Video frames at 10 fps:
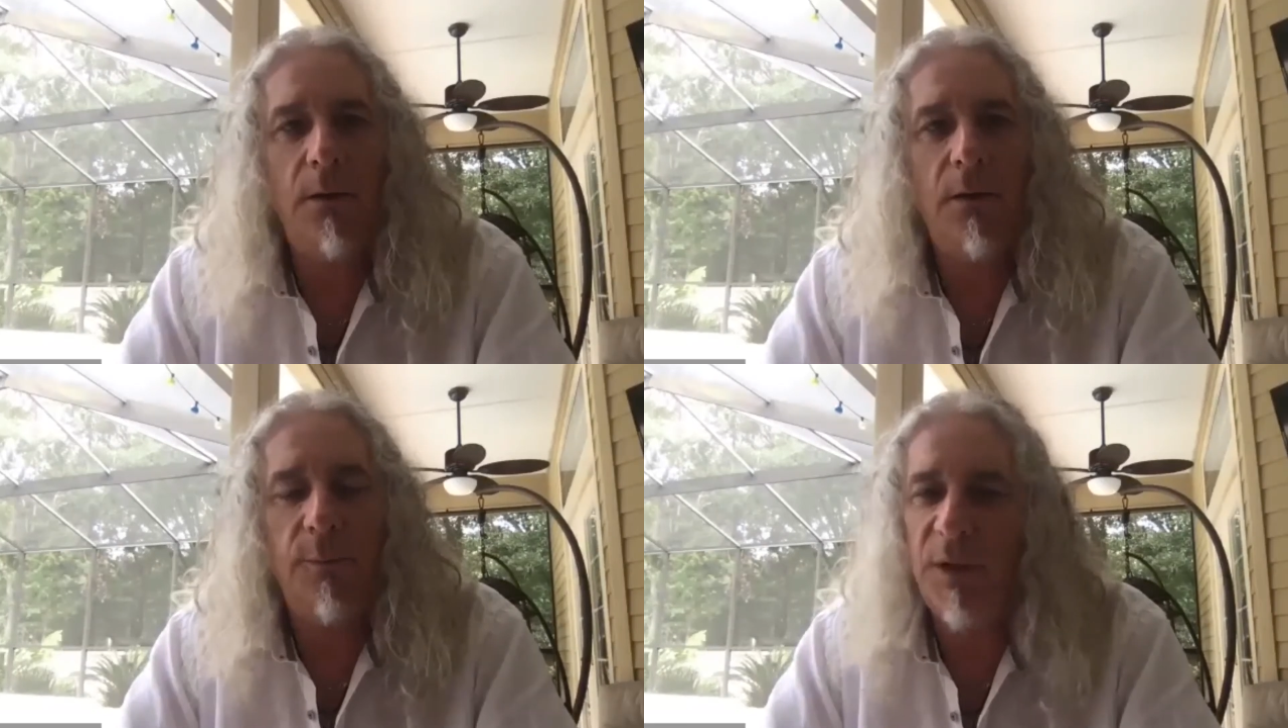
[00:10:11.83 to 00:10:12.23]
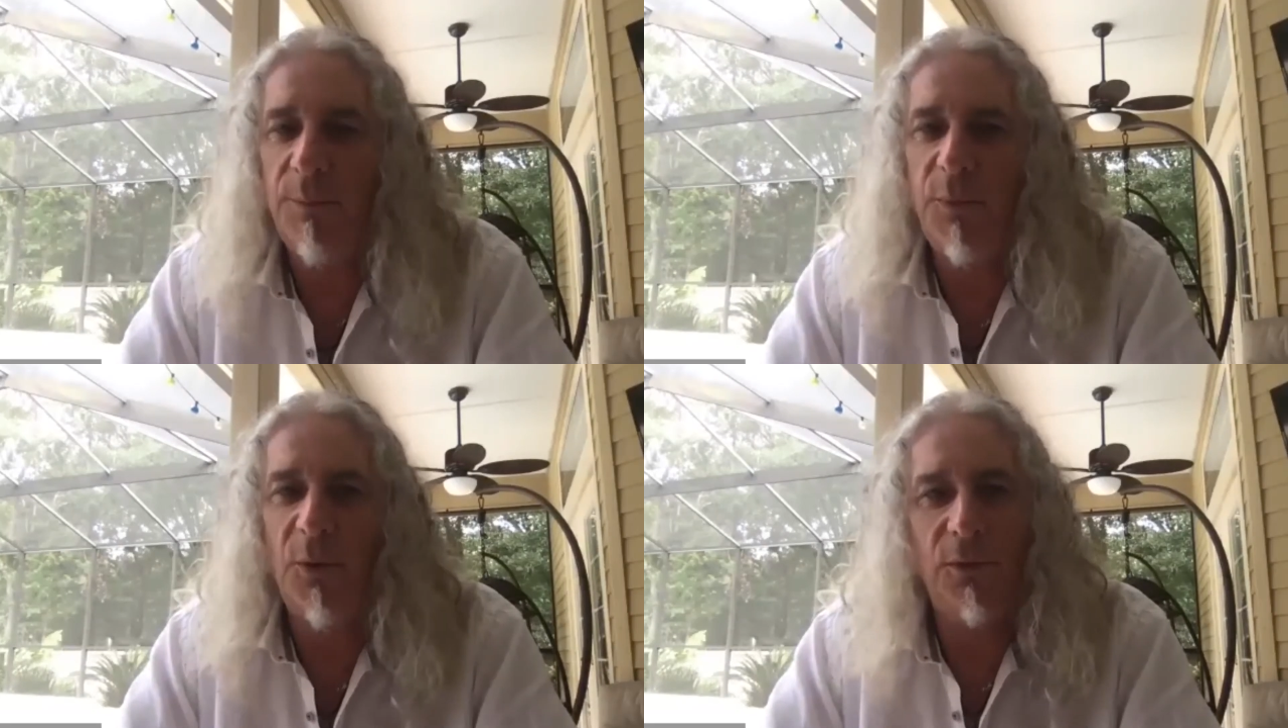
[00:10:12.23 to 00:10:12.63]

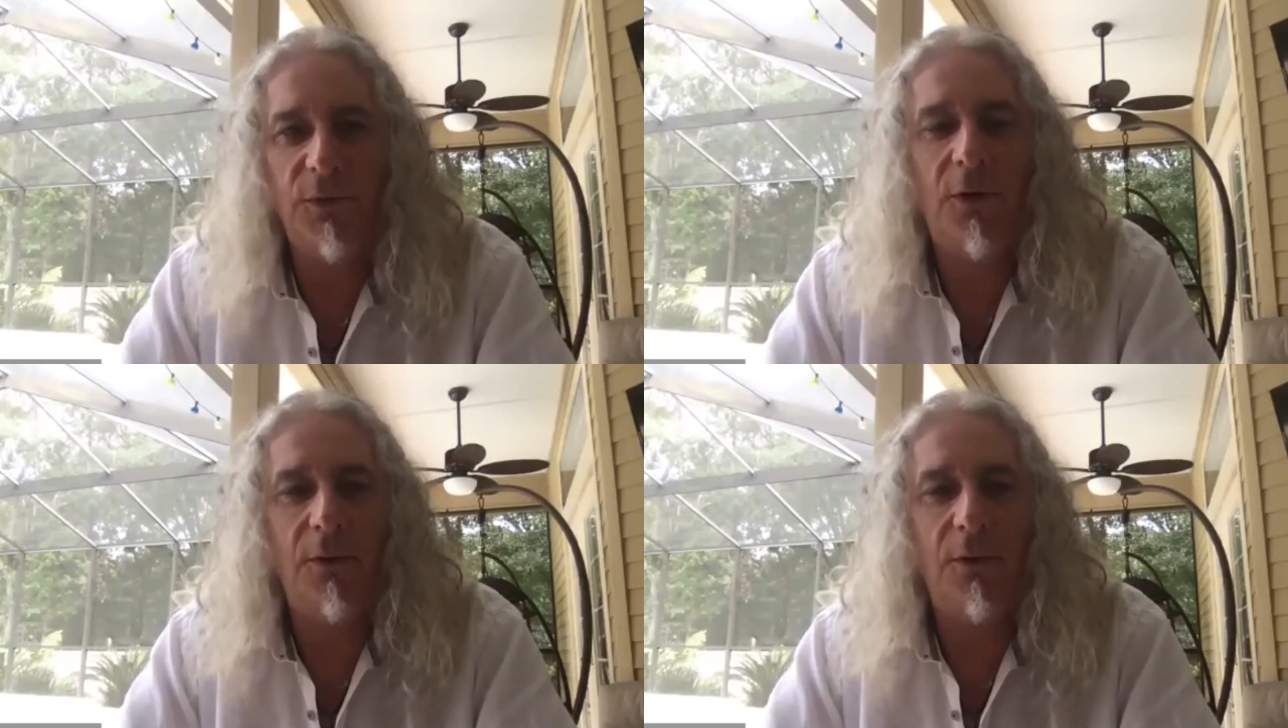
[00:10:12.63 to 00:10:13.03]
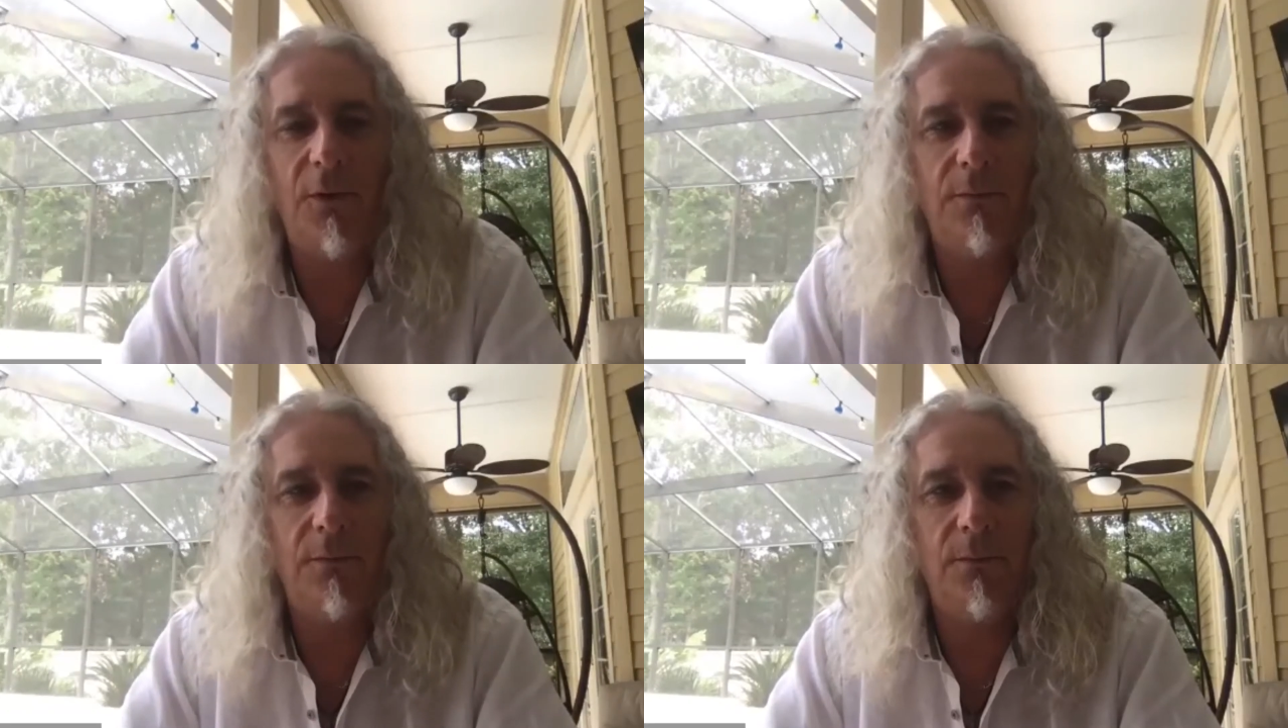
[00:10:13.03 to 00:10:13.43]
people will start
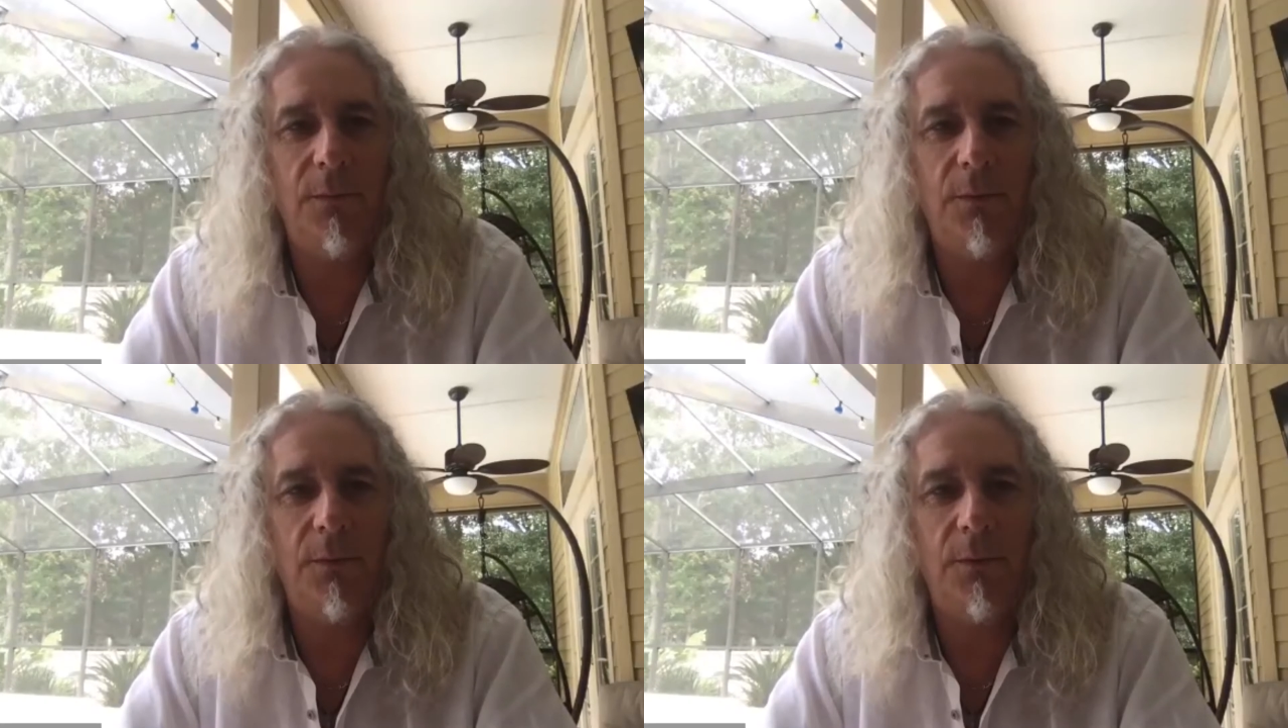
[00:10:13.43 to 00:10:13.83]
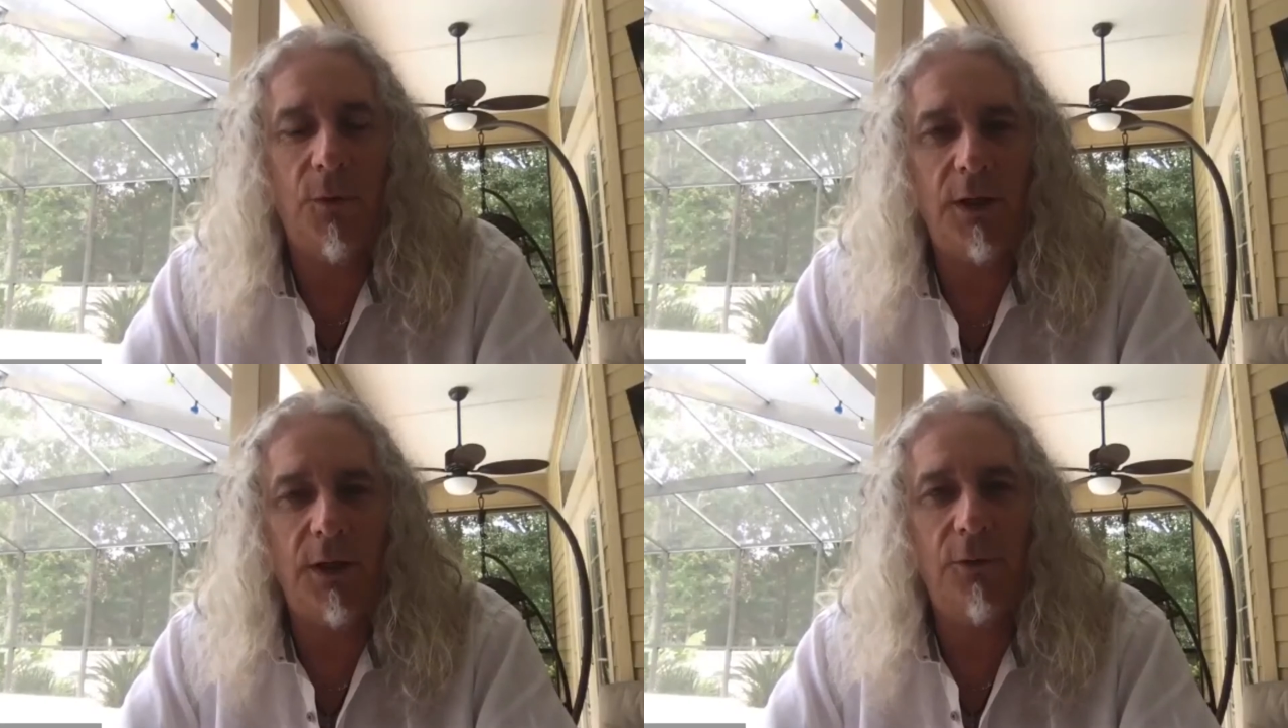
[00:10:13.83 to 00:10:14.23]

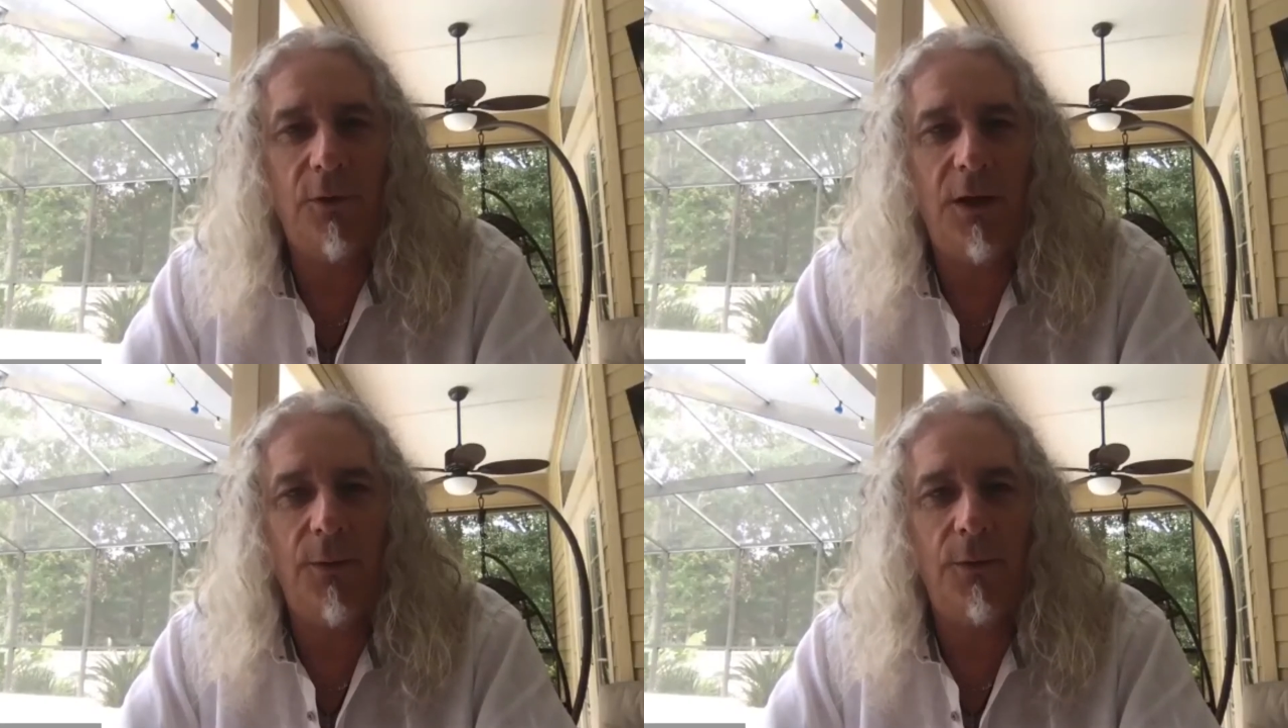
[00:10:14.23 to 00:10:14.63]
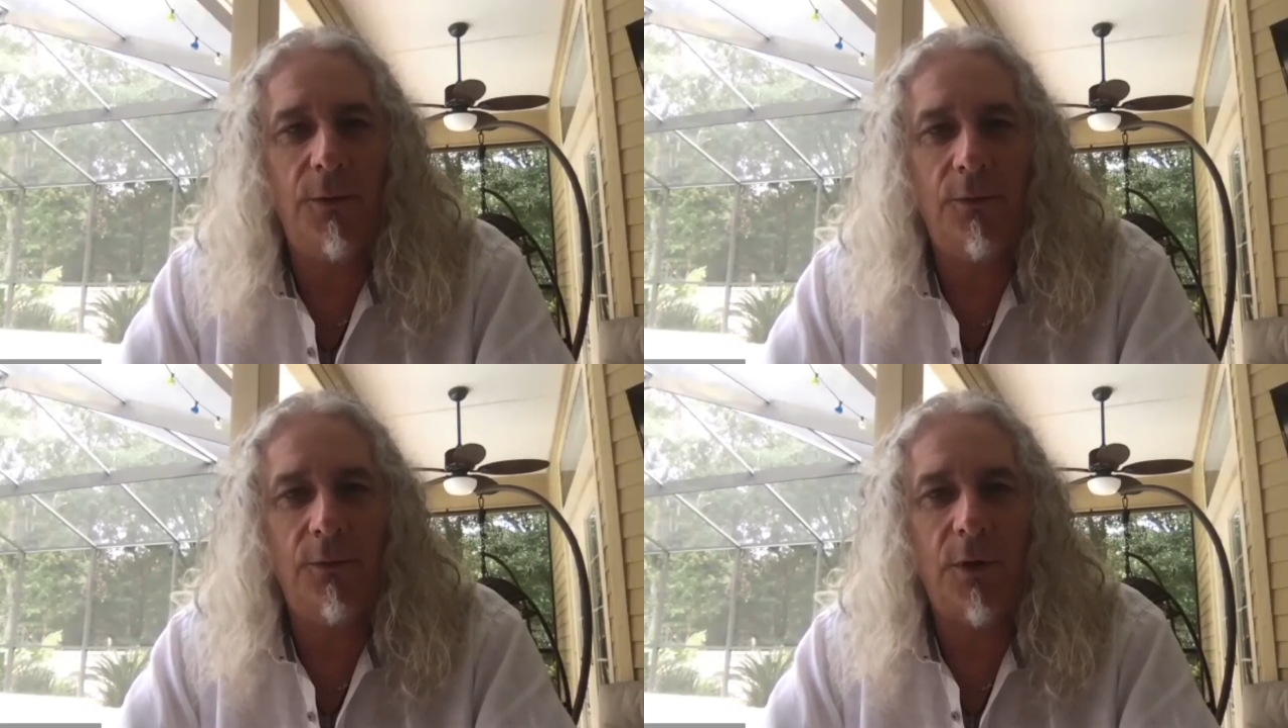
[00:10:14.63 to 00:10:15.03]
working
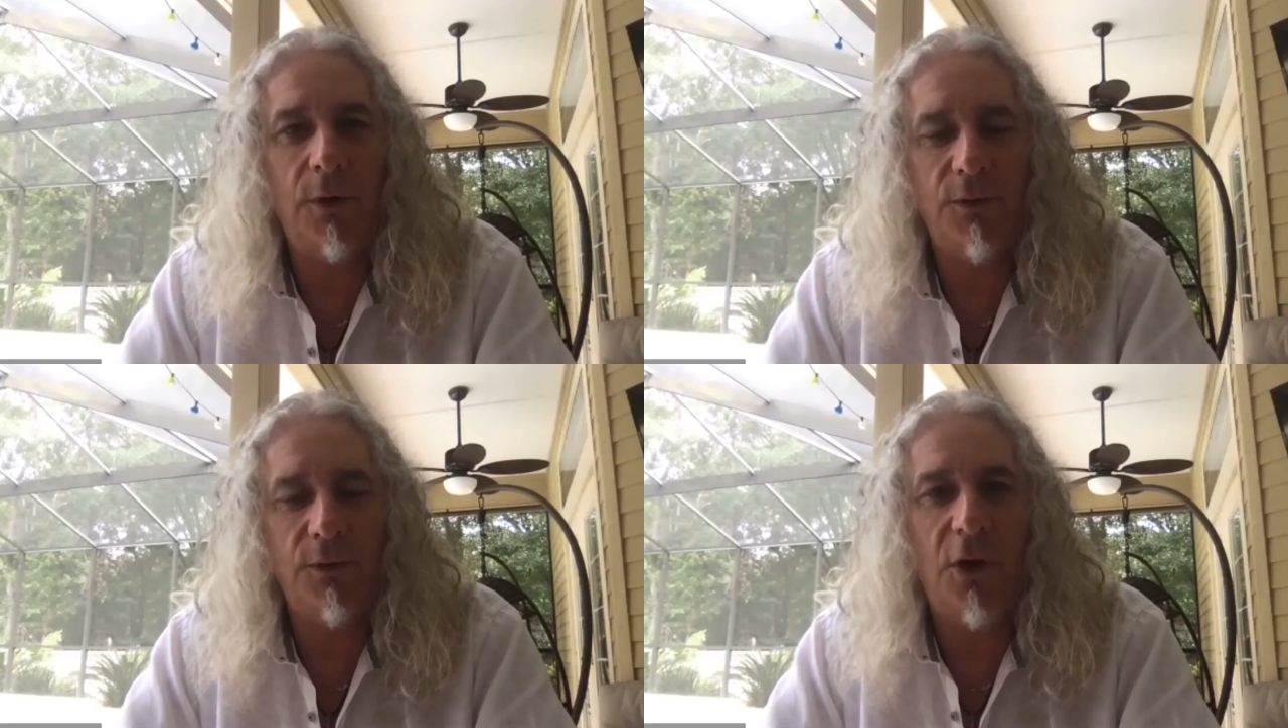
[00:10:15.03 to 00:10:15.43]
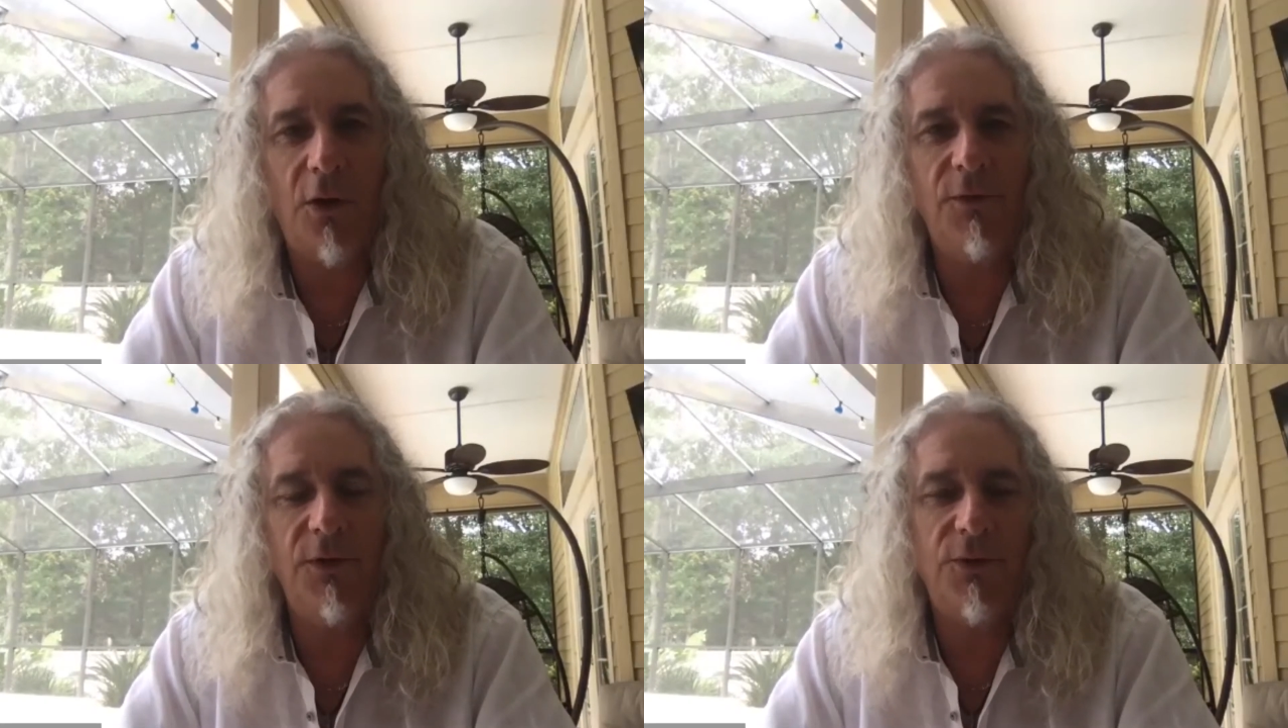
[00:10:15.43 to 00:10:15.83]
together, try to
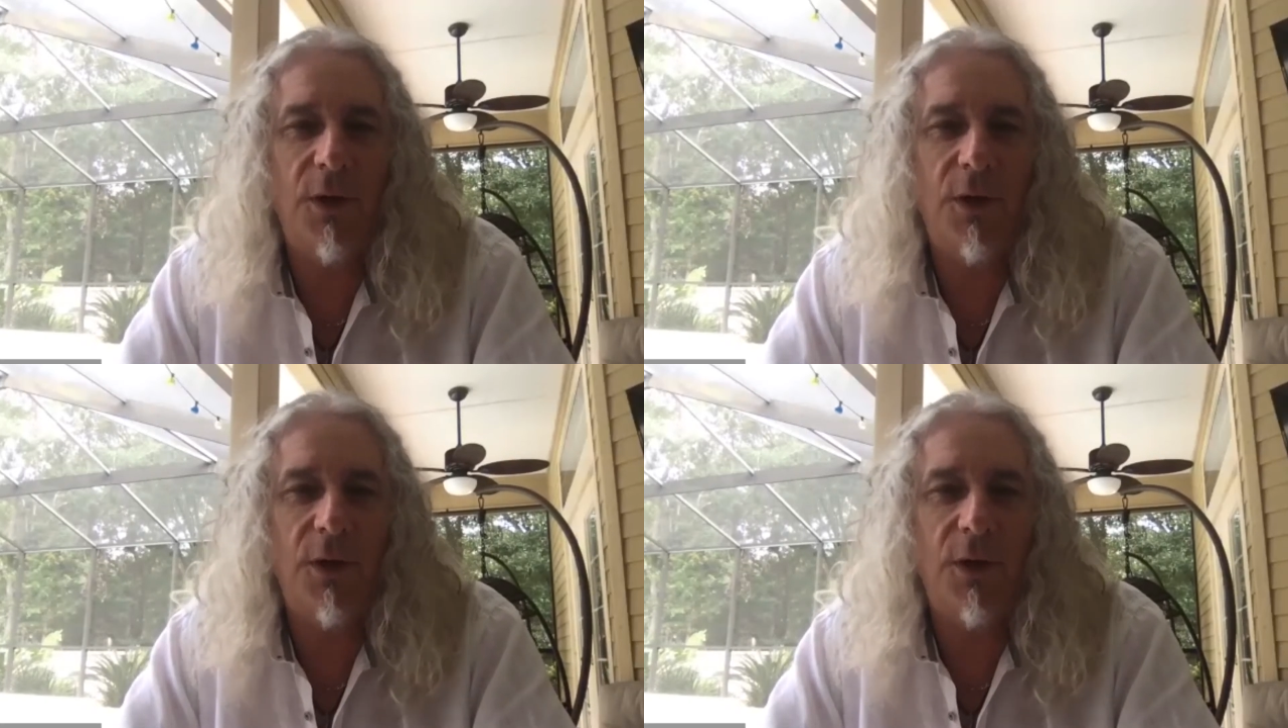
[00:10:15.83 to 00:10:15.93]
solve this.